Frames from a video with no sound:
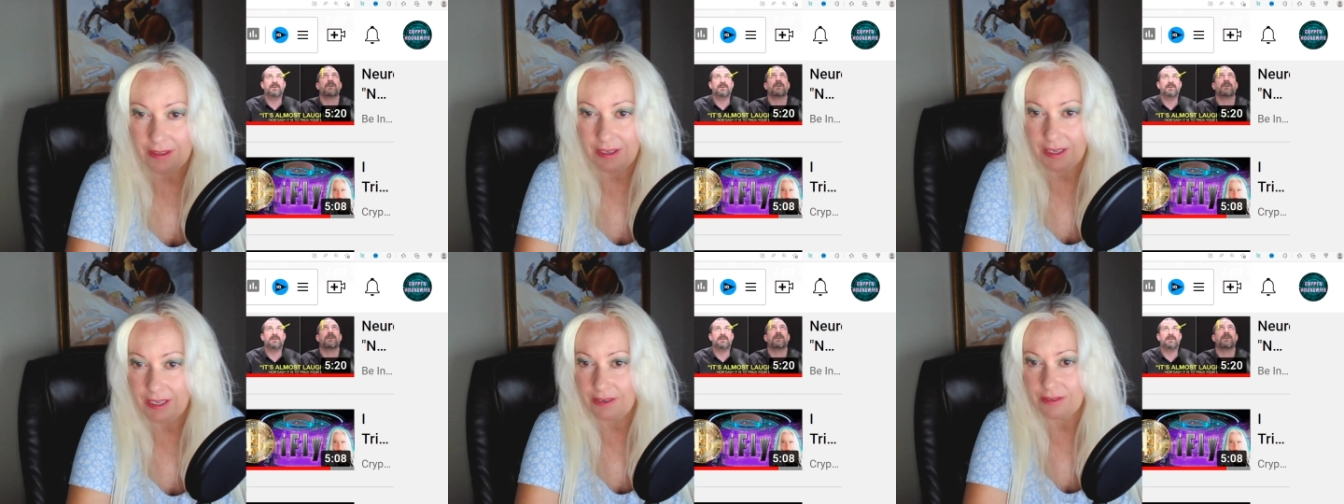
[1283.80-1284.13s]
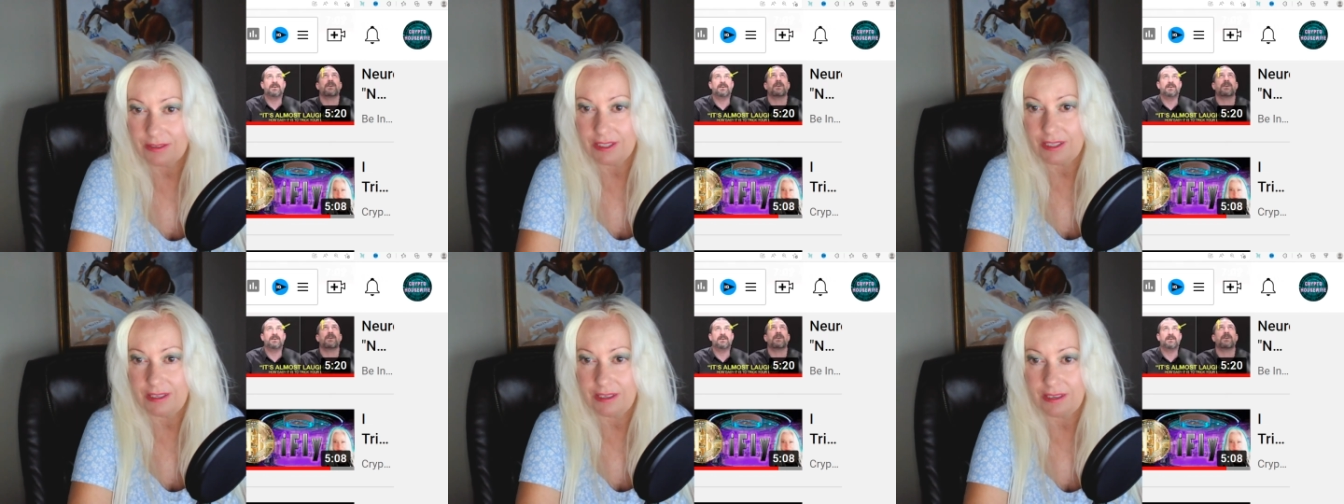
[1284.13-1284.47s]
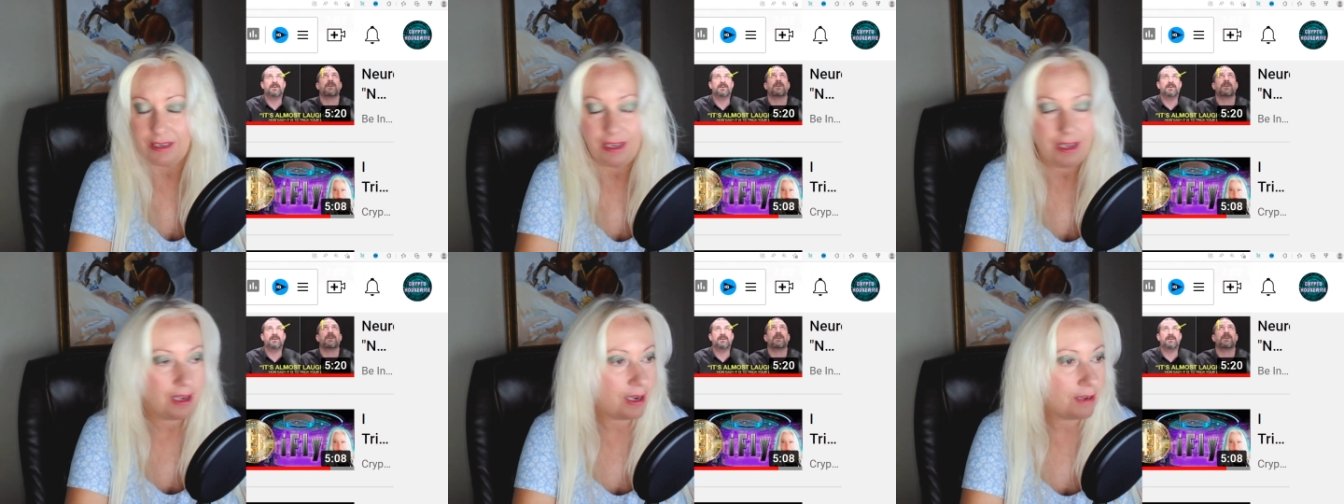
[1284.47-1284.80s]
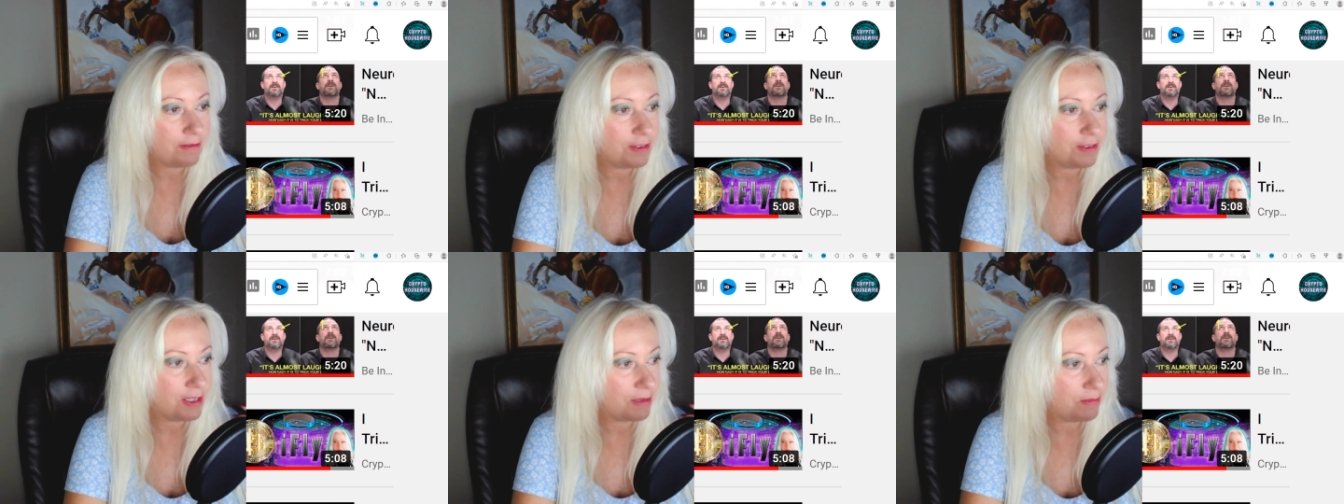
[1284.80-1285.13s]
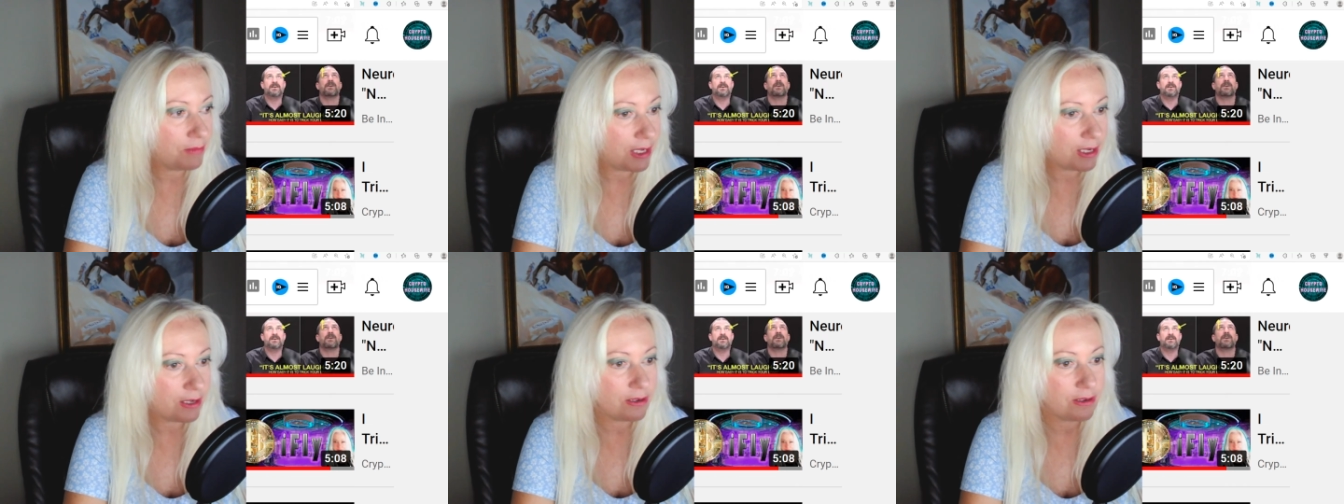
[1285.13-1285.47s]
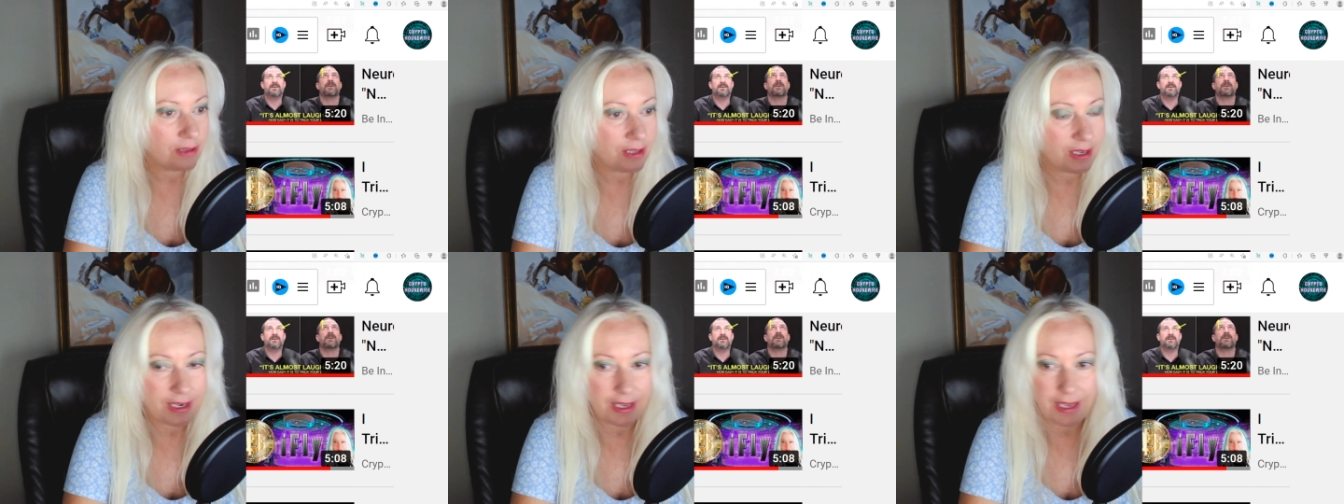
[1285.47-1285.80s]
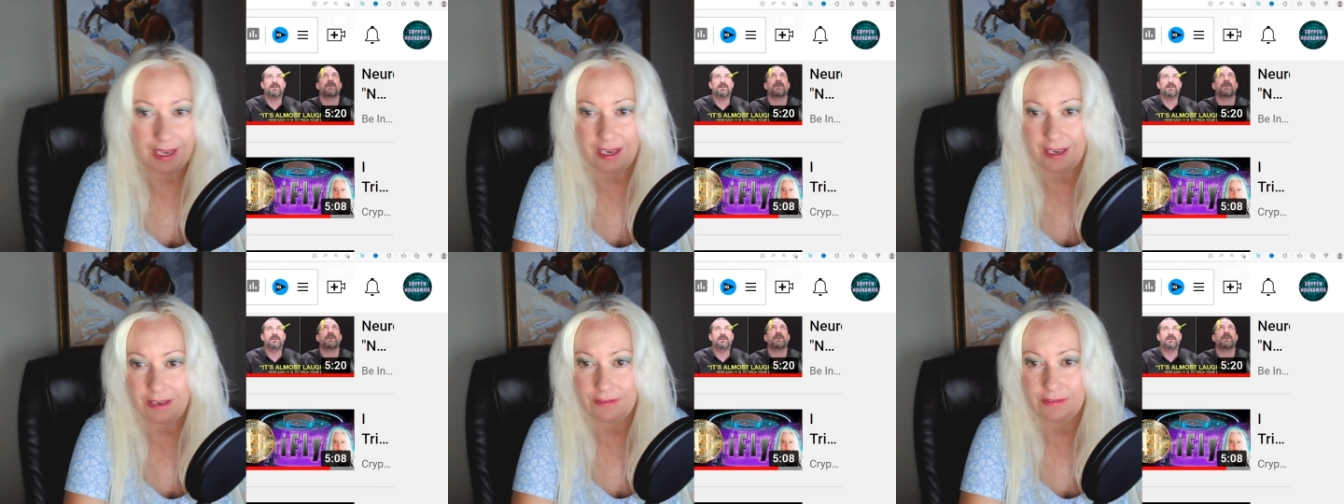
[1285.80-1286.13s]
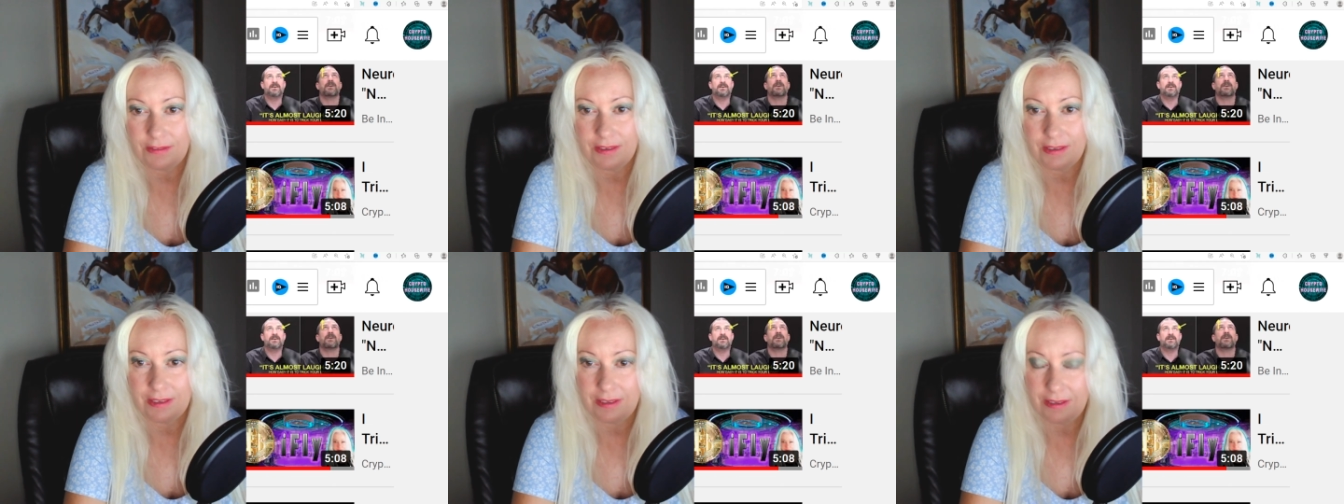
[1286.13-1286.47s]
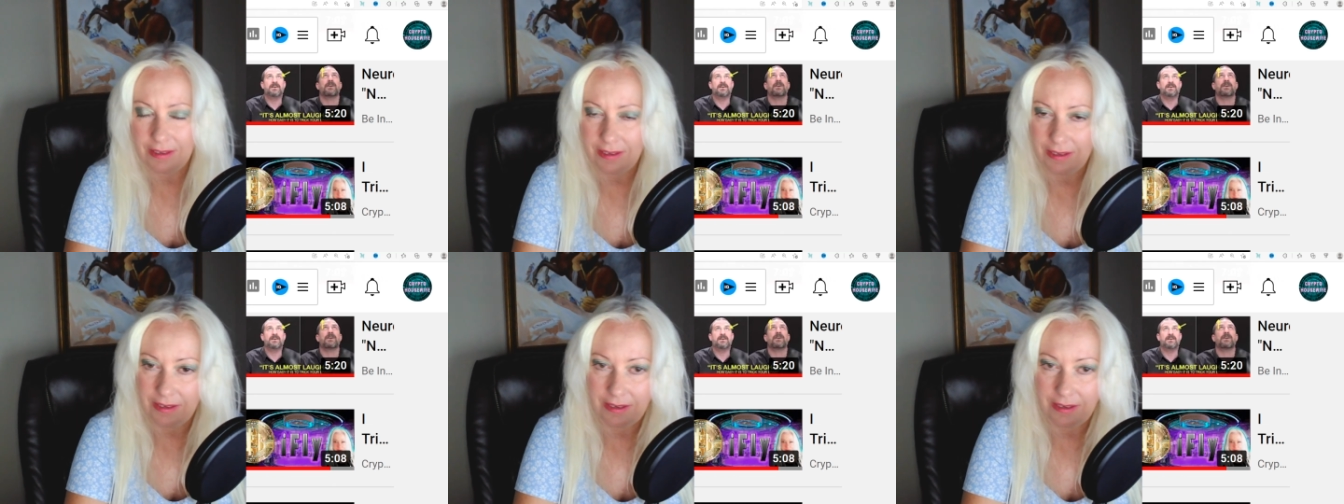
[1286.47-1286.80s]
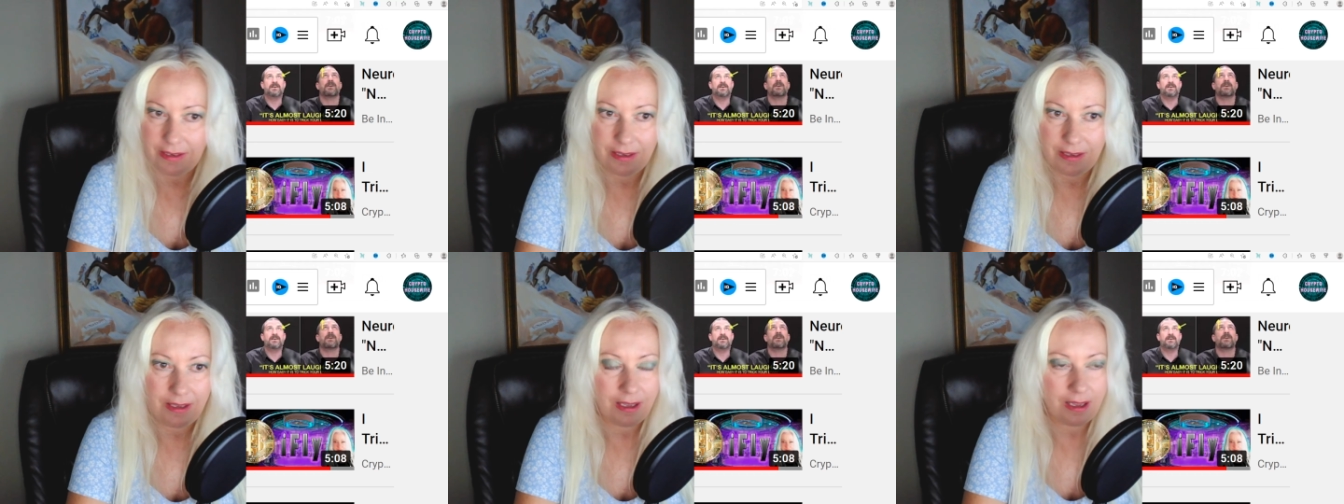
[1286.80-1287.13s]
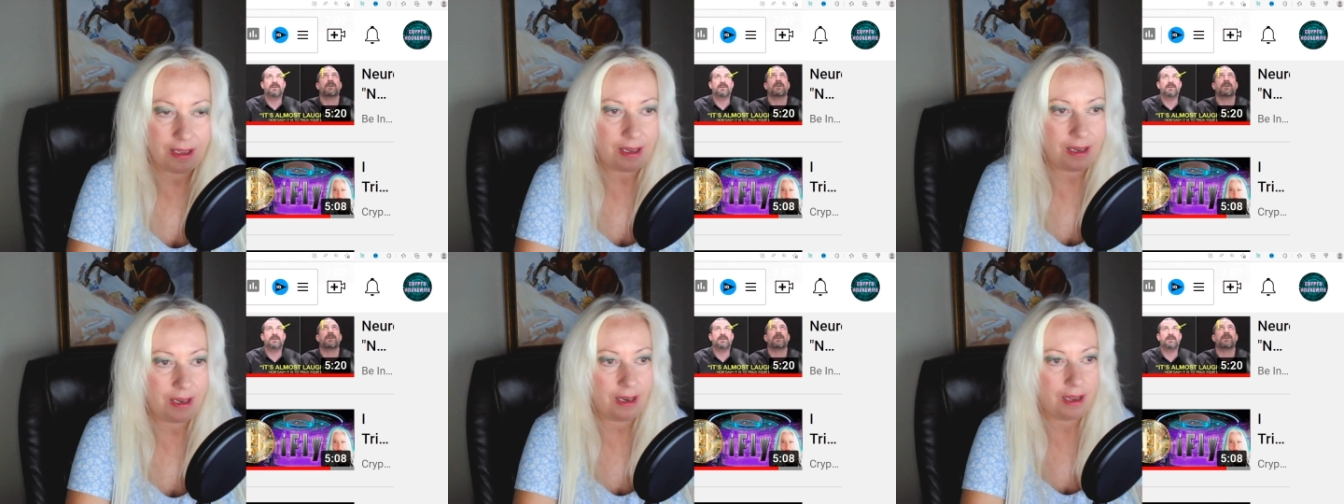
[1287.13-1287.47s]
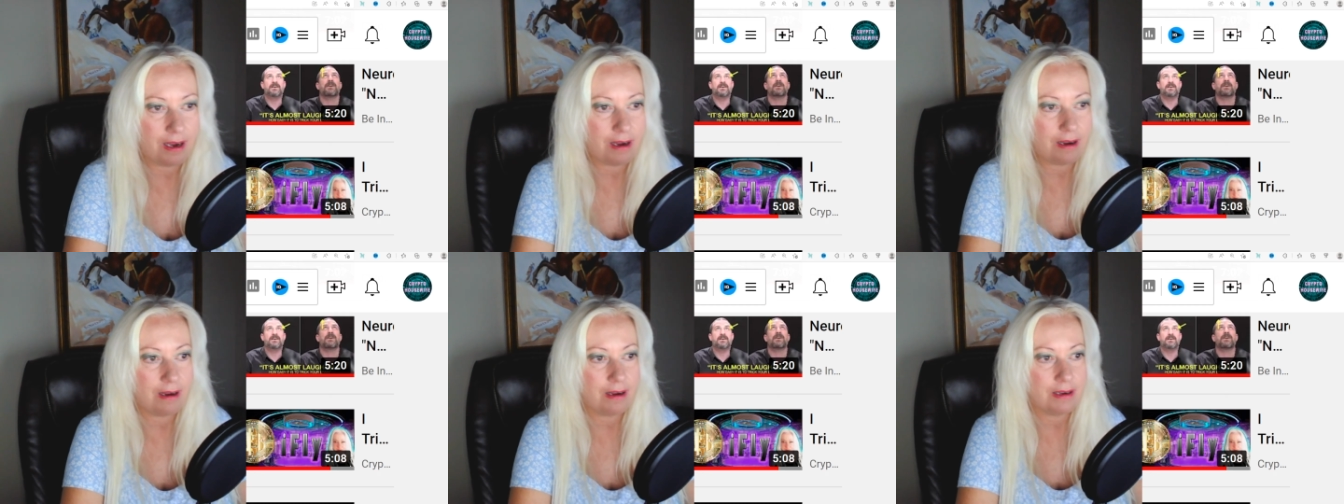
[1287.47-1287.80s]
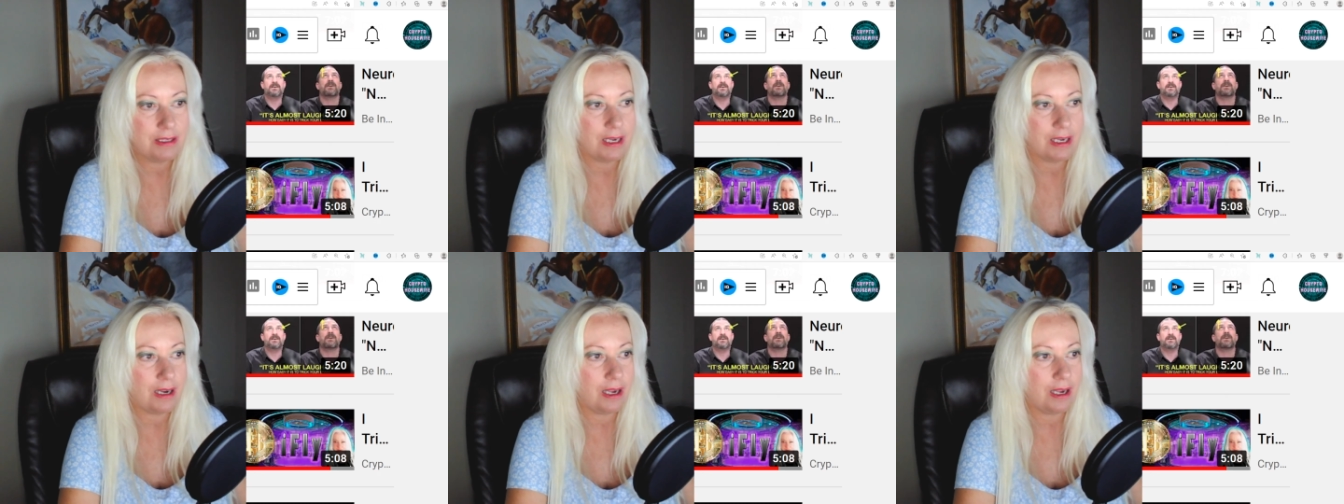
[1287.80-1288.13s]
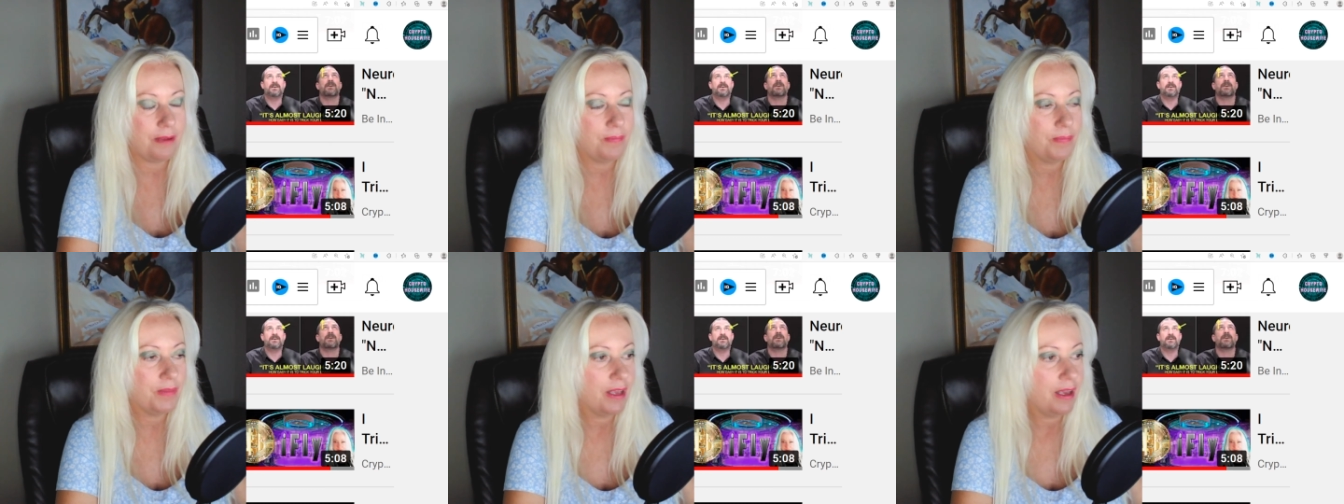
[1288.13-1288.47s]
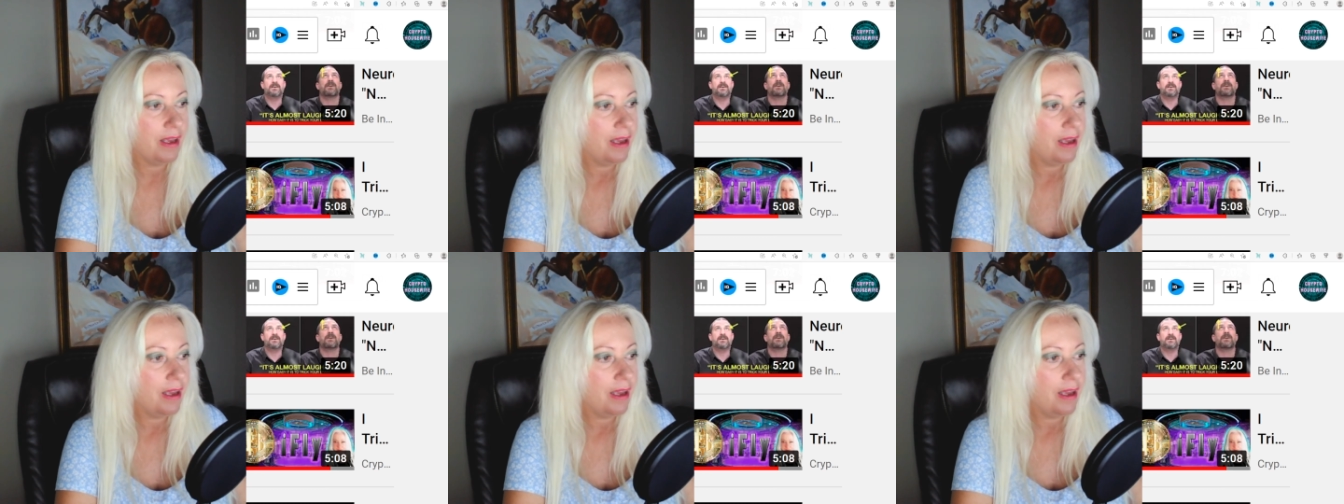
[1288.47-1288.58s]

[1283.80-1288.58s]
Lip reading: I guarantee it. I'm feeling better than I have in a long time.